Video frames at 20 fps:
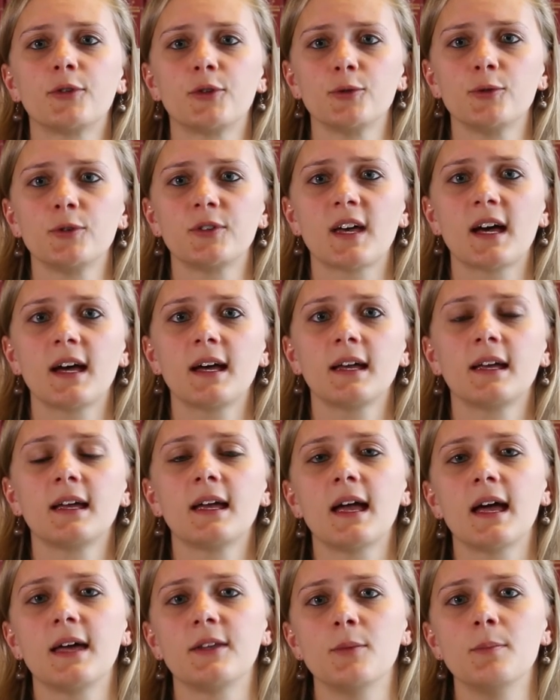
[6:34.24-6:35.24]
Susa
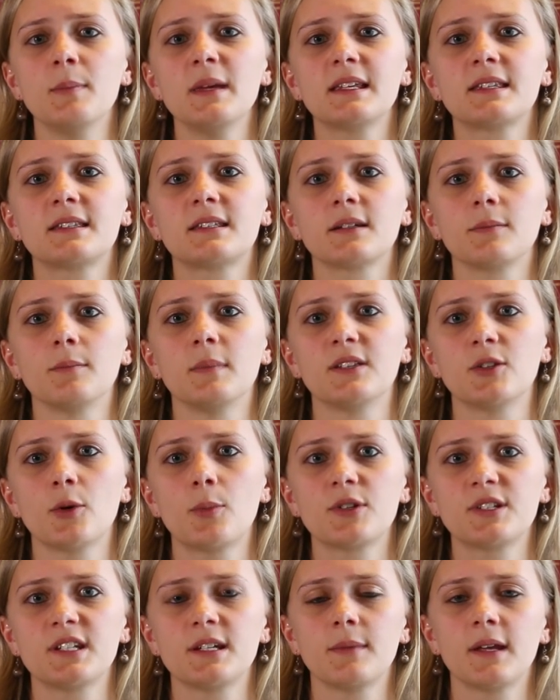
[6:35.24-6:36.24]
had a mixed
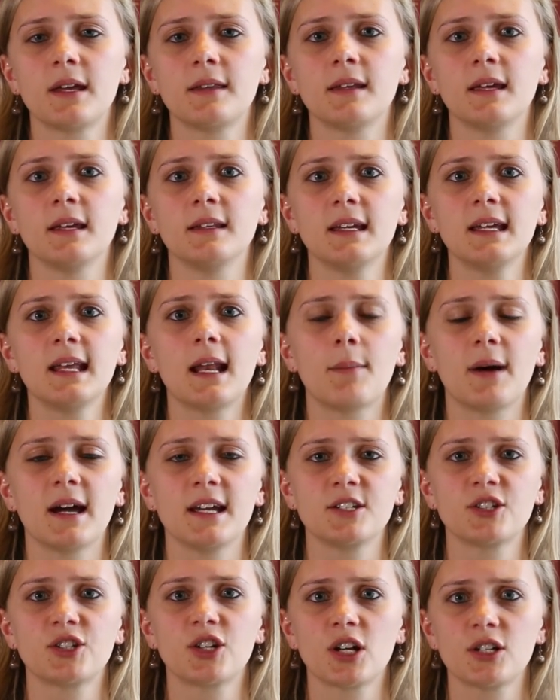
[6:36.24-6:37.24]
Mesopotamian and
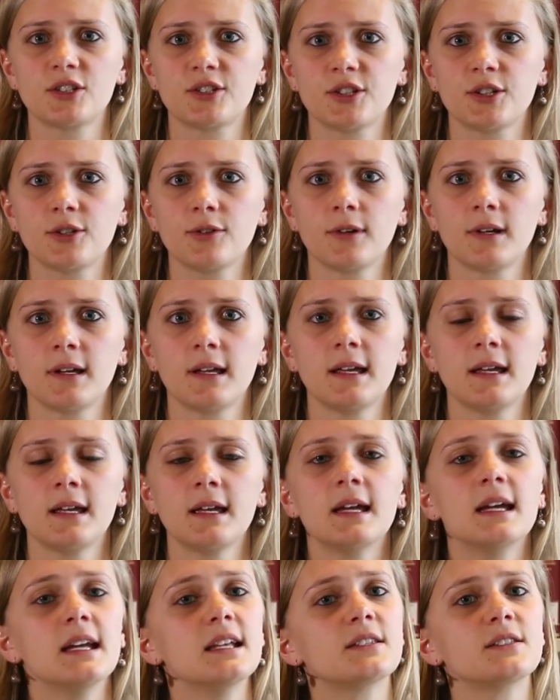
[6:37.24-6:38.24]
Elamite culture,
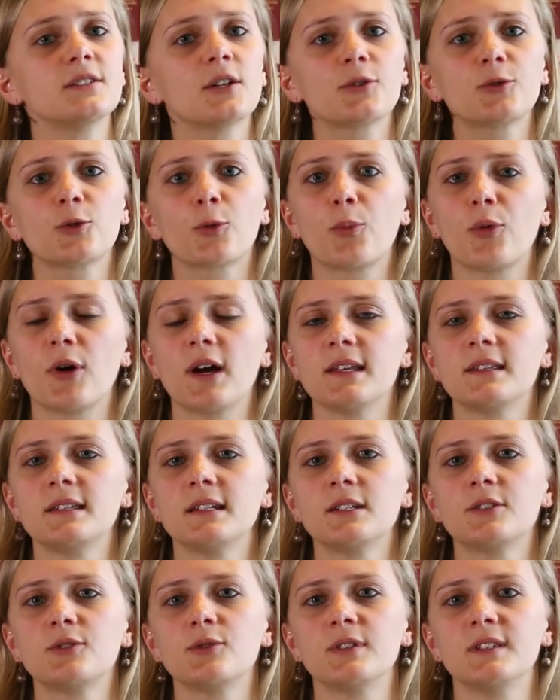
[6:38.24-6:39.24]
it's not
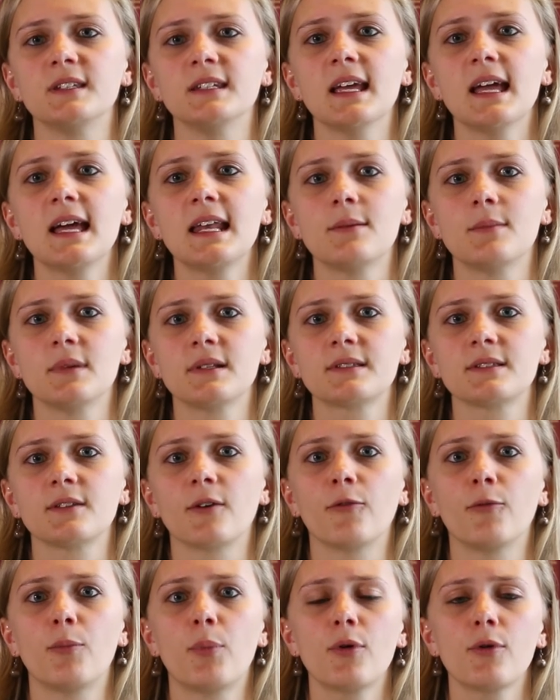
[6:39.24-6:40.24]
surprising to see elements
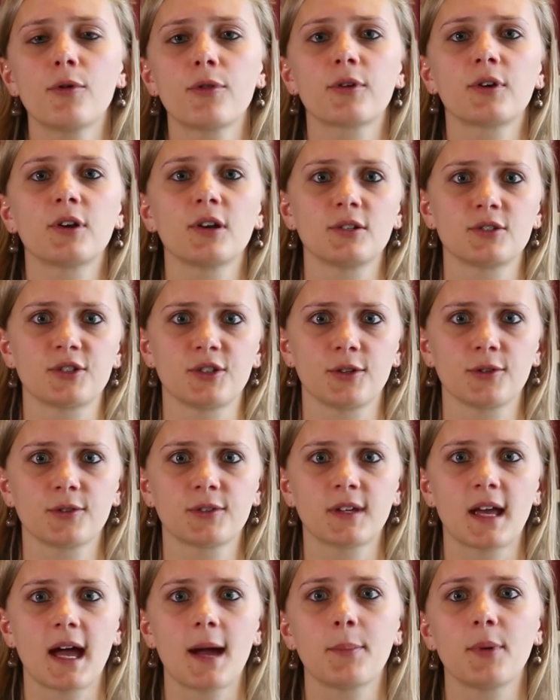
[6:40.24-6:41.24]
of both
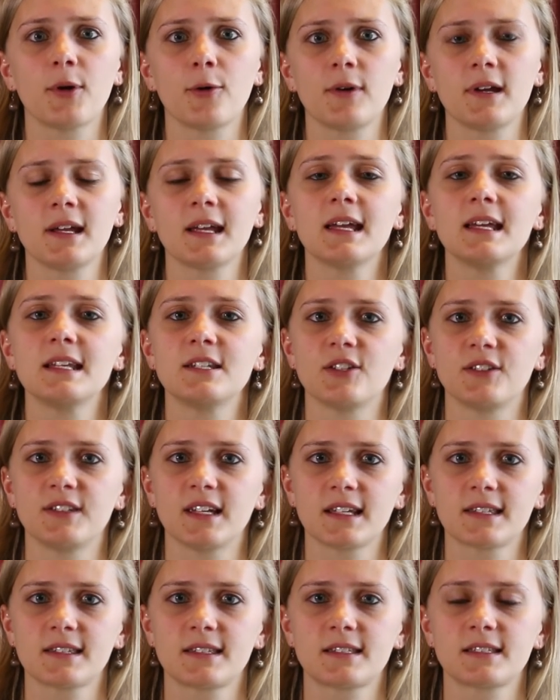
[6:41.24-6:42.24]
cultures appearing in the
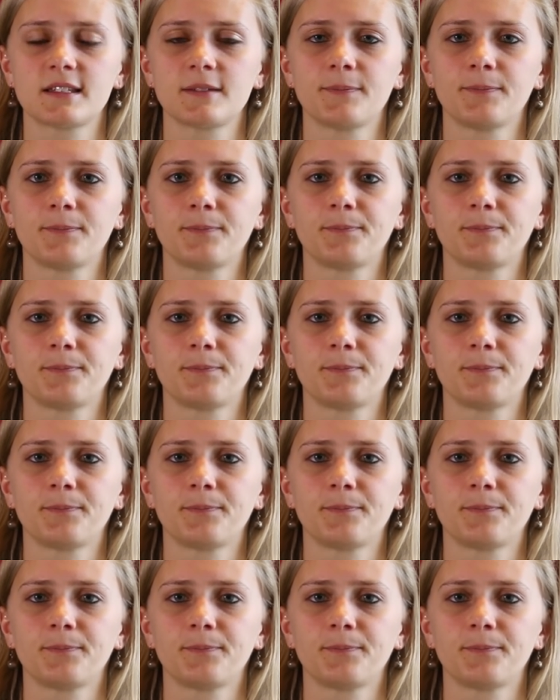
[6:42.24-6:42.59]
texts.